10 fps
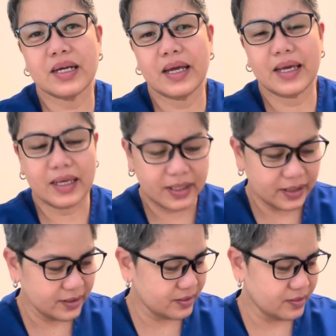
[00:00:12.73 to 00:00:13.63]

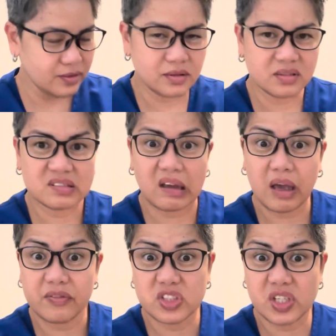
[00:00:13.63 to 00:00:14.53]
and I
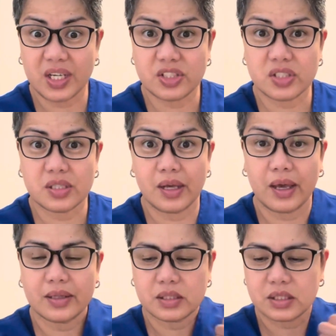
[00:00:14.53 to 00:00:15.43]
haven't changed
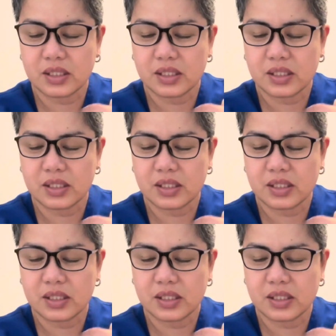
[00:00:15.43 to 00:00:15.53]
yet.